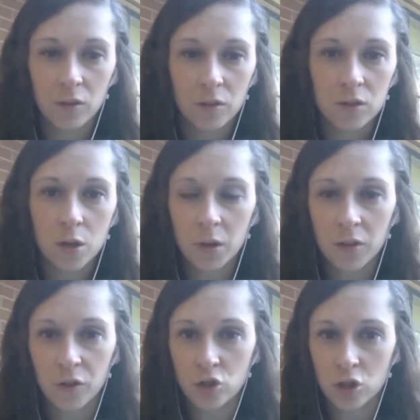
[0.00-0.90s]
so many
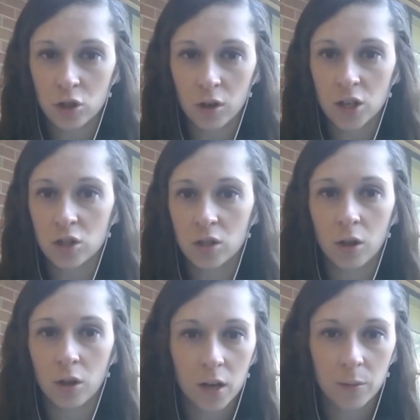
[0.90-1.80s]
first generation
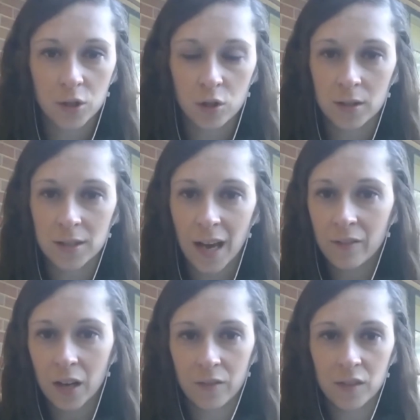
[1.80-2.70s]
low income students
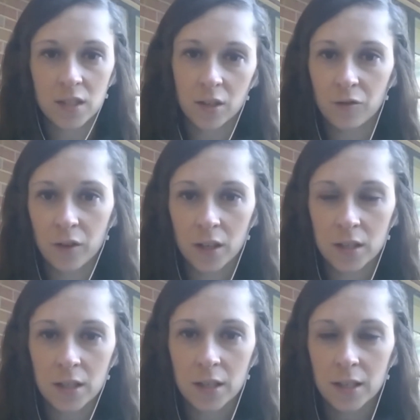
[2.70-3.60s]
have kind of this
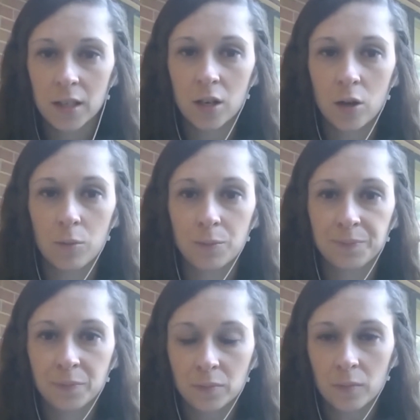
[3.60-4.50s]
different,
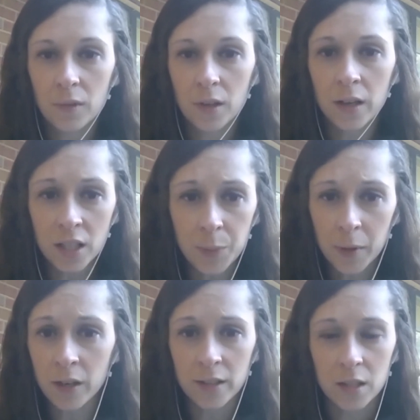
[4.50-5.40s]

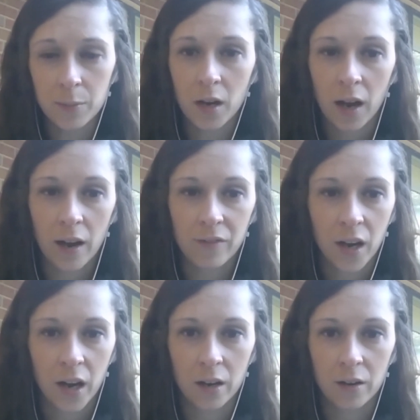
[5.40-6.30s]
experience and may not have the
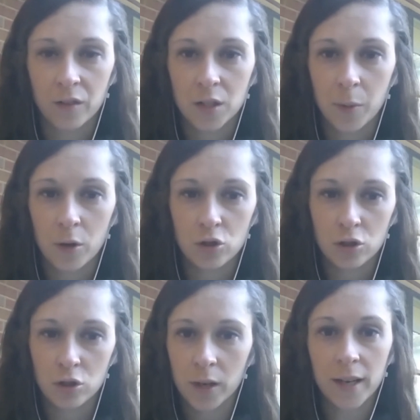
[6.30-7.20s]
kind of exposure
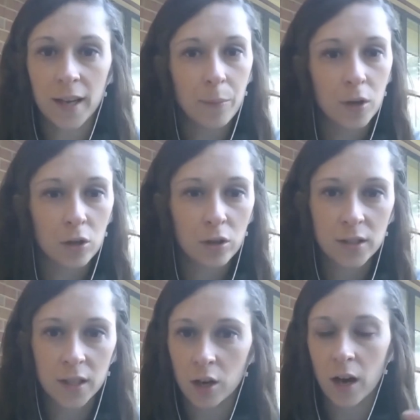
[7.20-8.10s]
to what a gap year looks
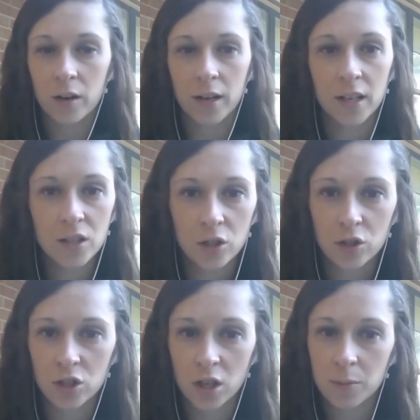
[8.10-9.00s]
like or how to get
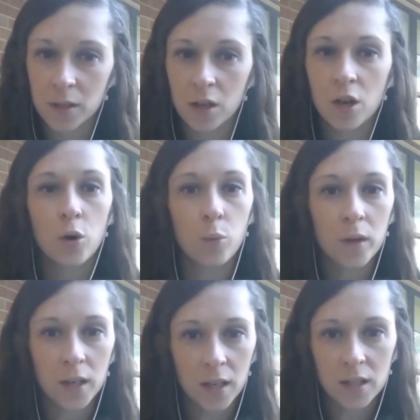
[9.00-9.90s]
internships. And we
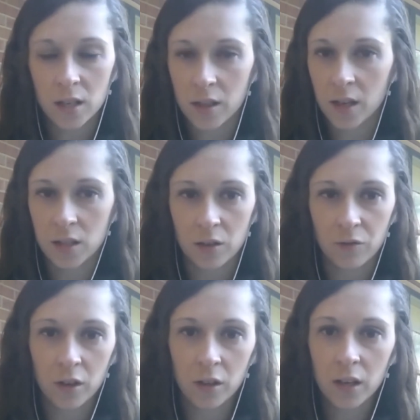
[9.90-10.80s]
need to think
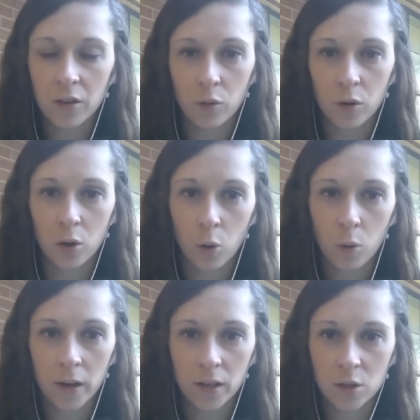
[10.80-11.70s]
differently if we're
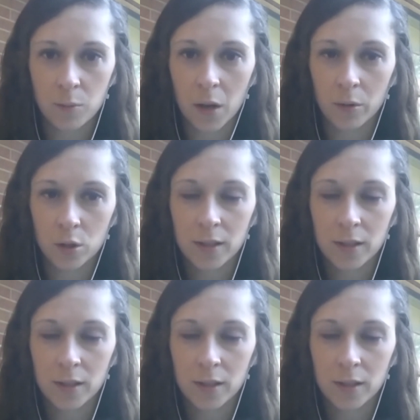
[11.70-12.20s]
going to be able to